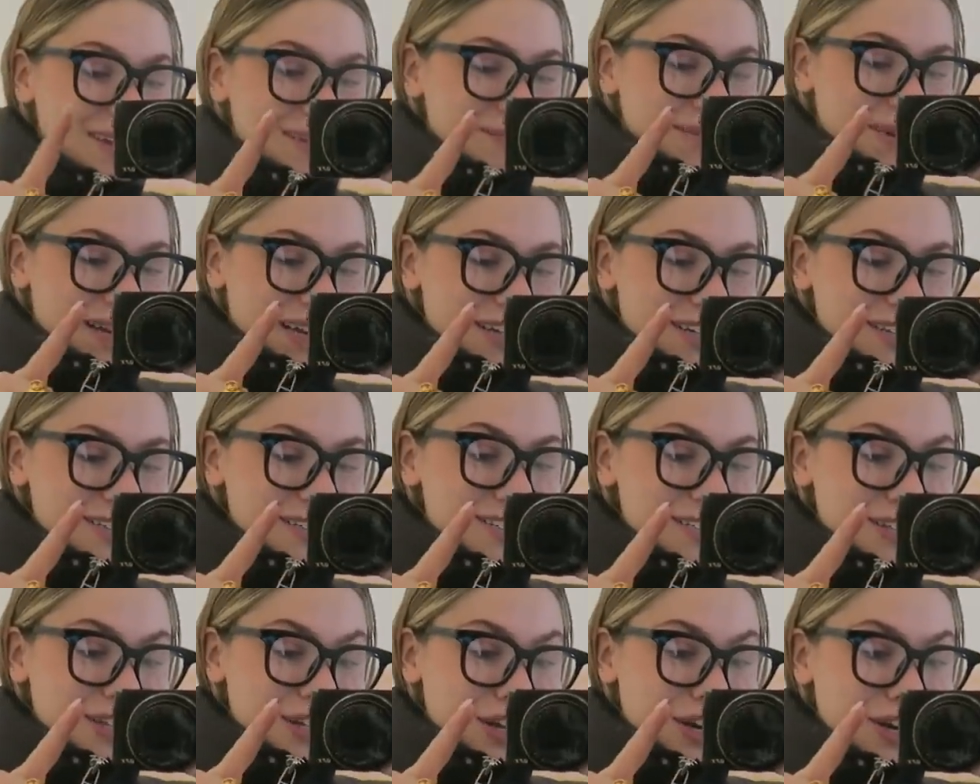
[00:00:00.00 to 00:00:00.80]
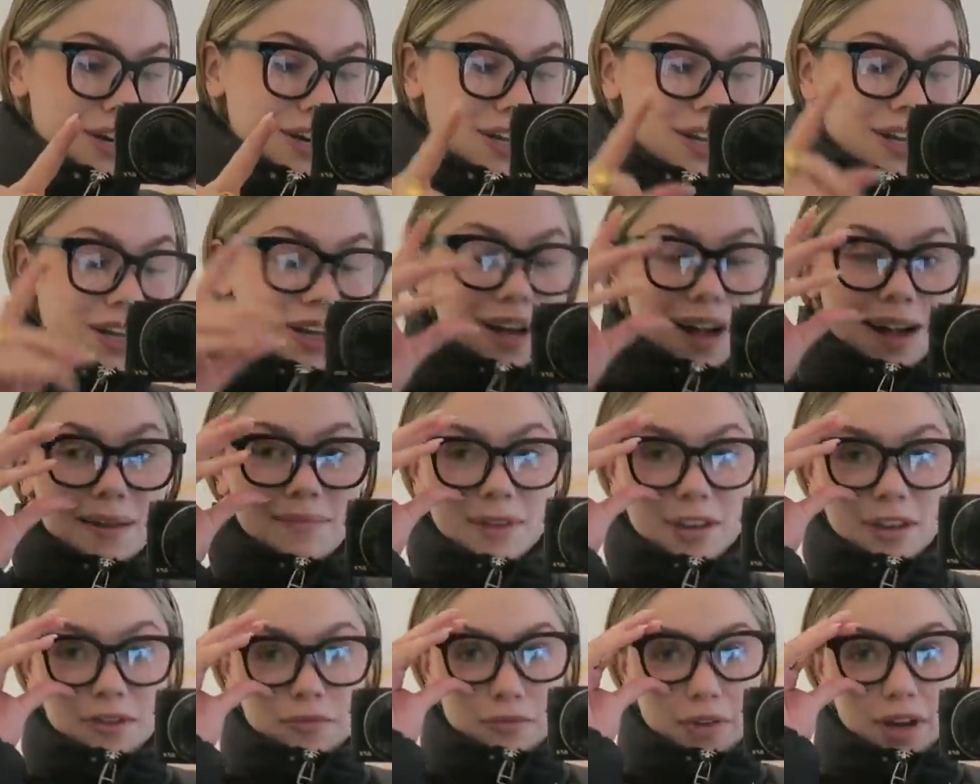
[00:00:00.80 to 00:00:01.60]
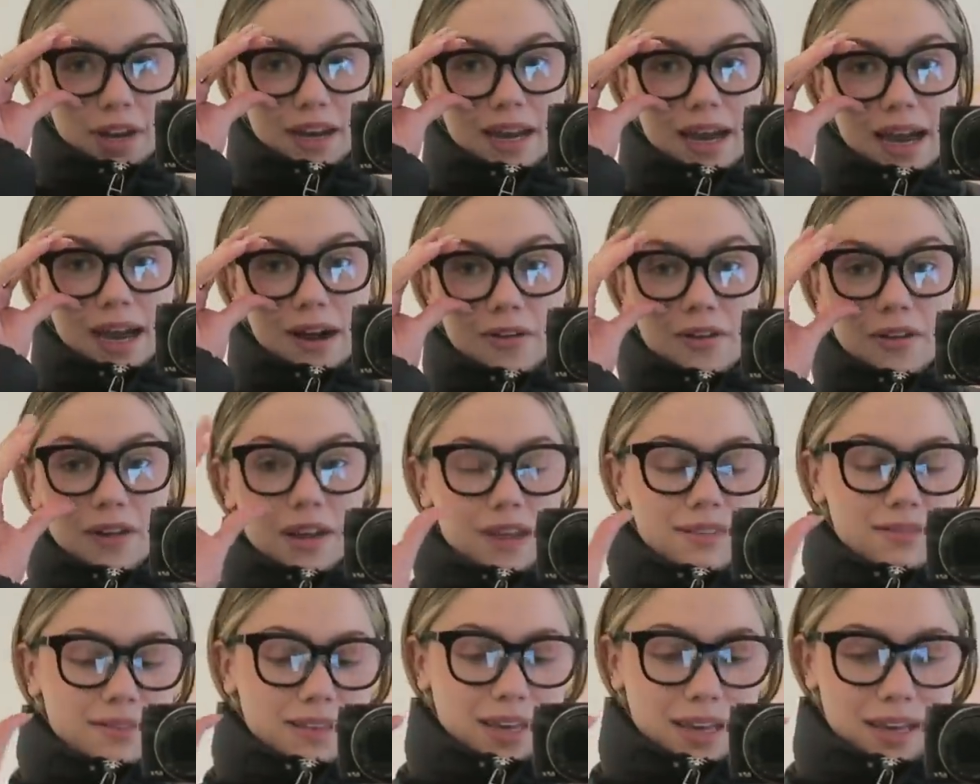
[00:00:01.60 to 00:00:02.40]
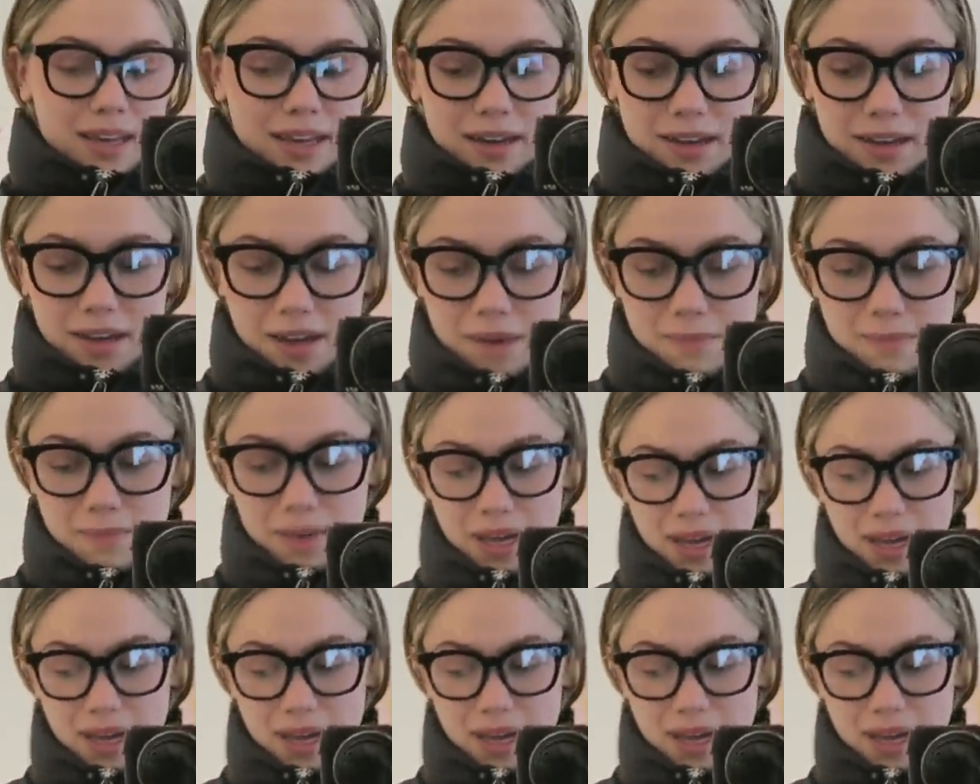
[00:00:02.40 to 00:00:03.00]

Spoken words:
But here's the look. I'm gonna run out and then come